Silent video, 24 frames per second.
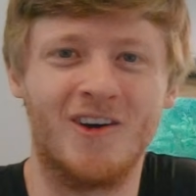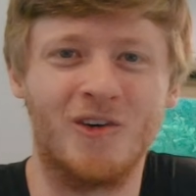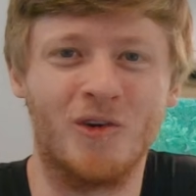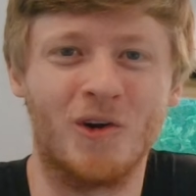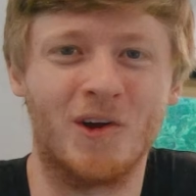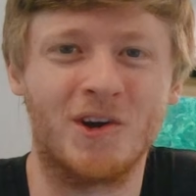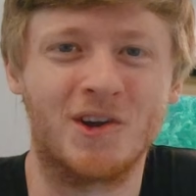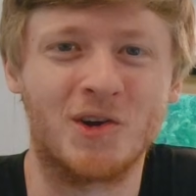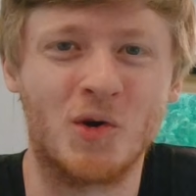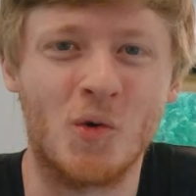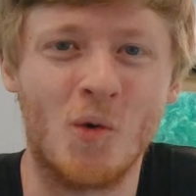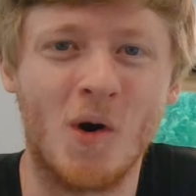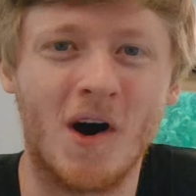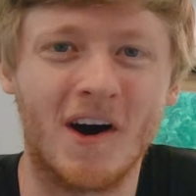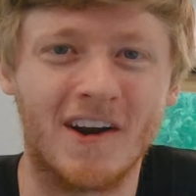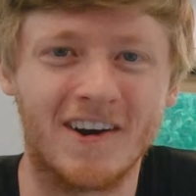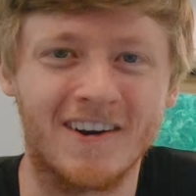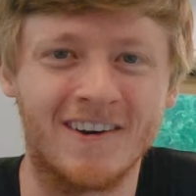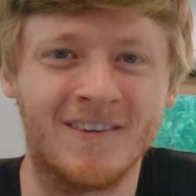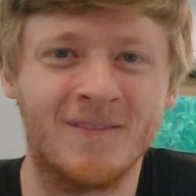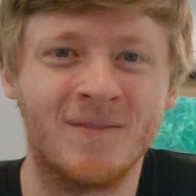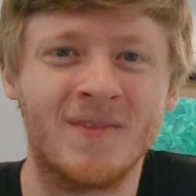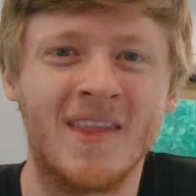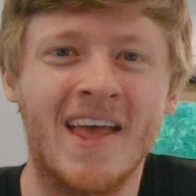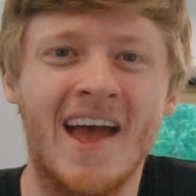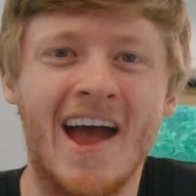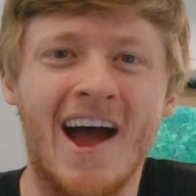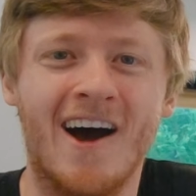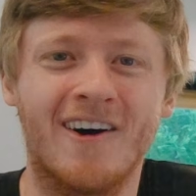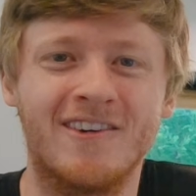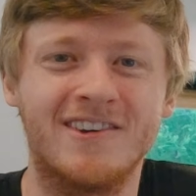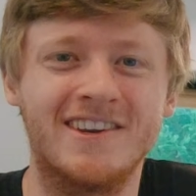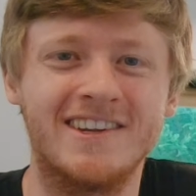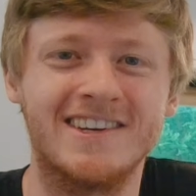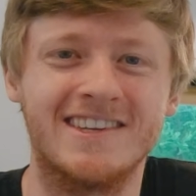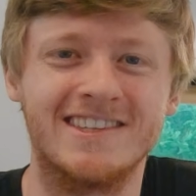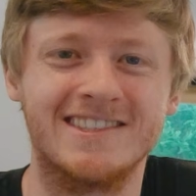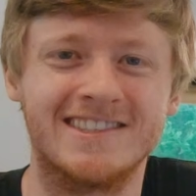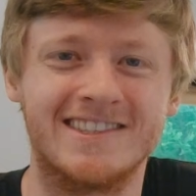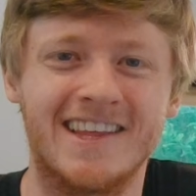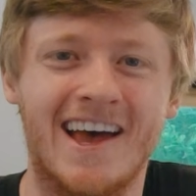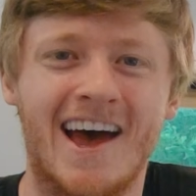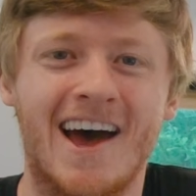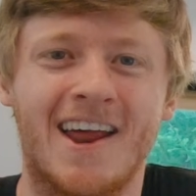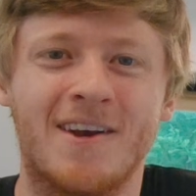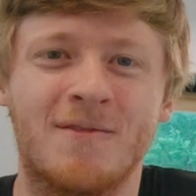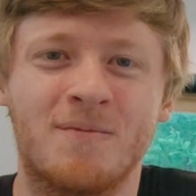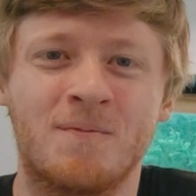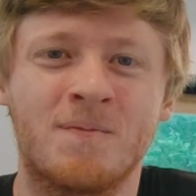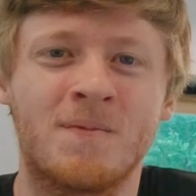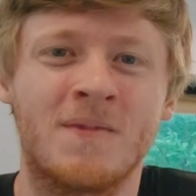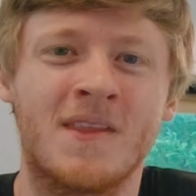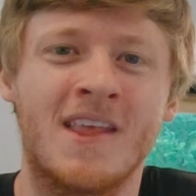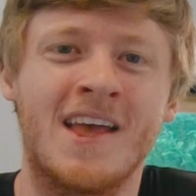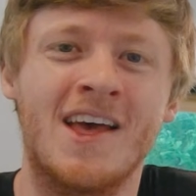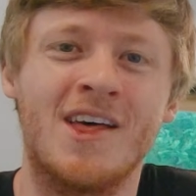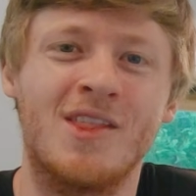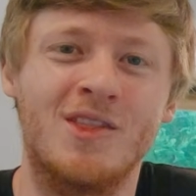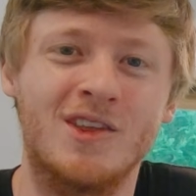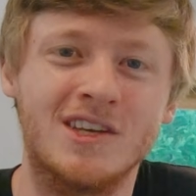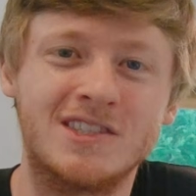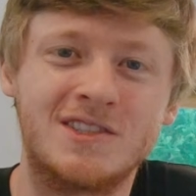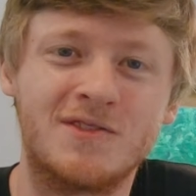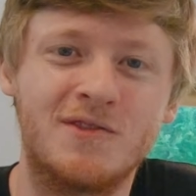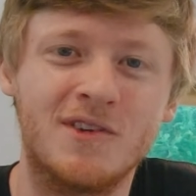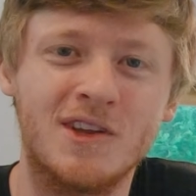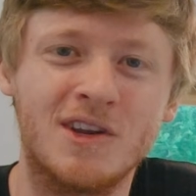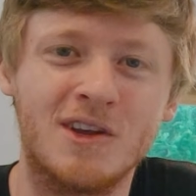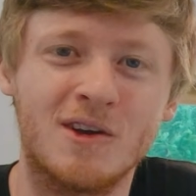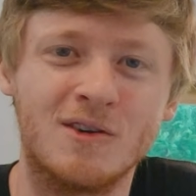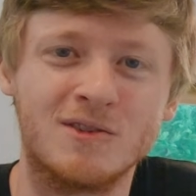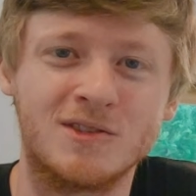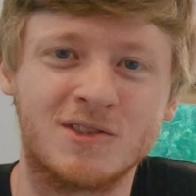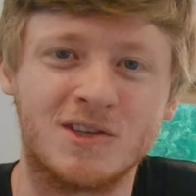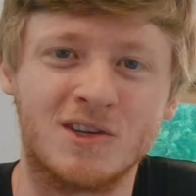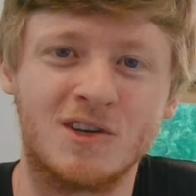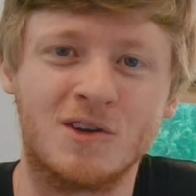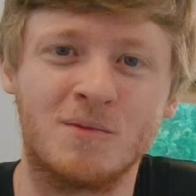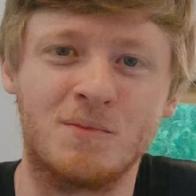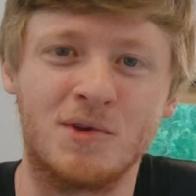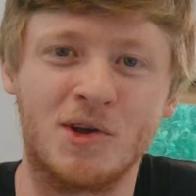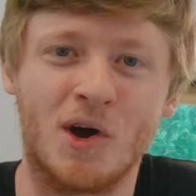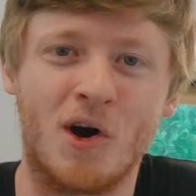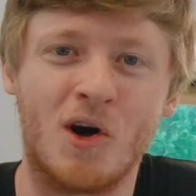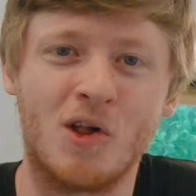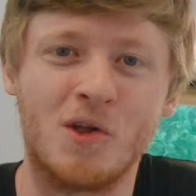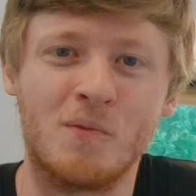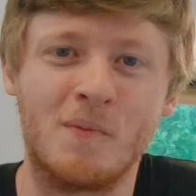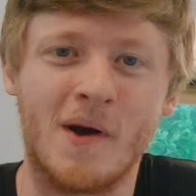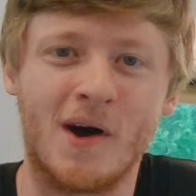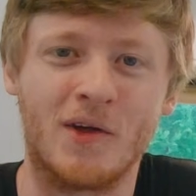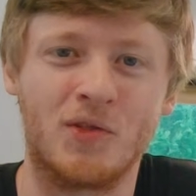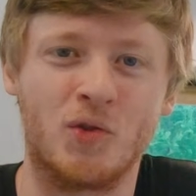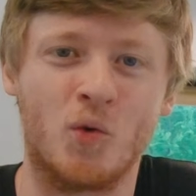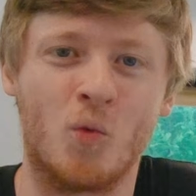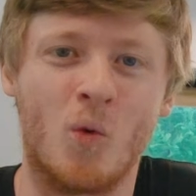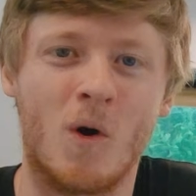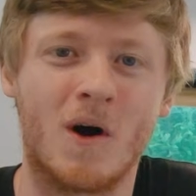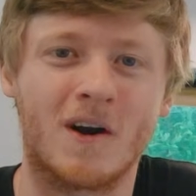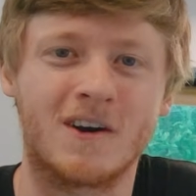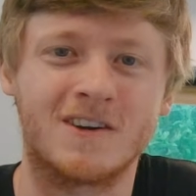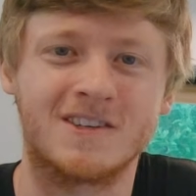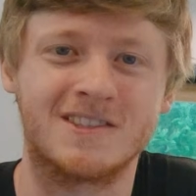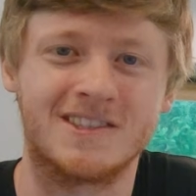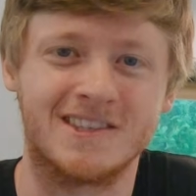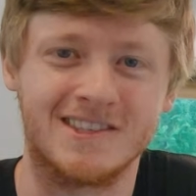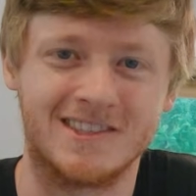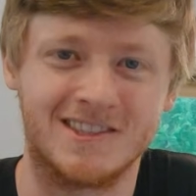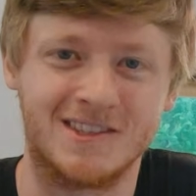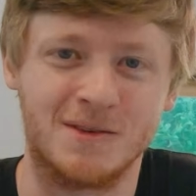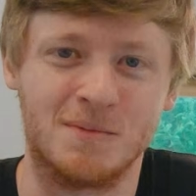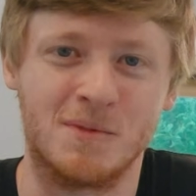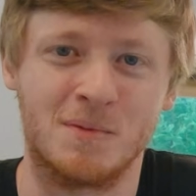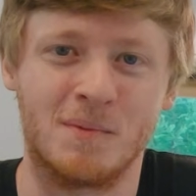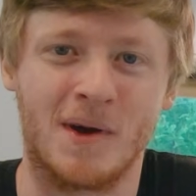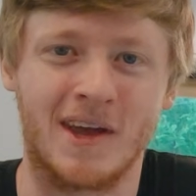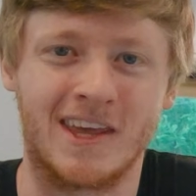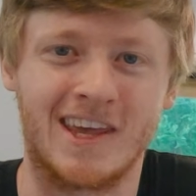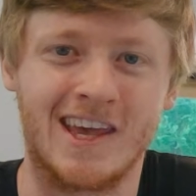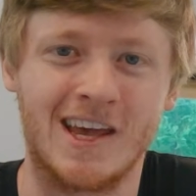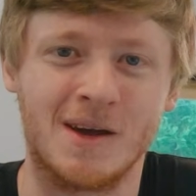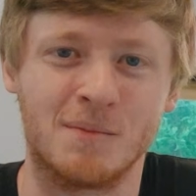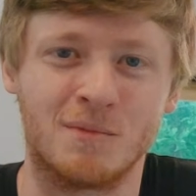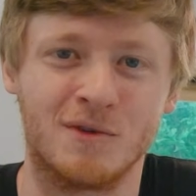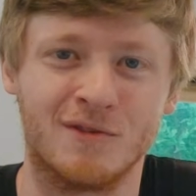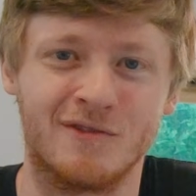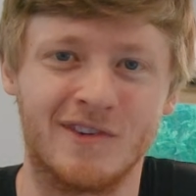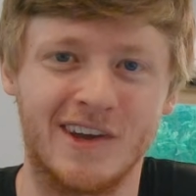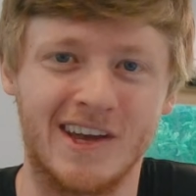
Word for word: running water. How neat is that? This video is going to be all about the water system in my camper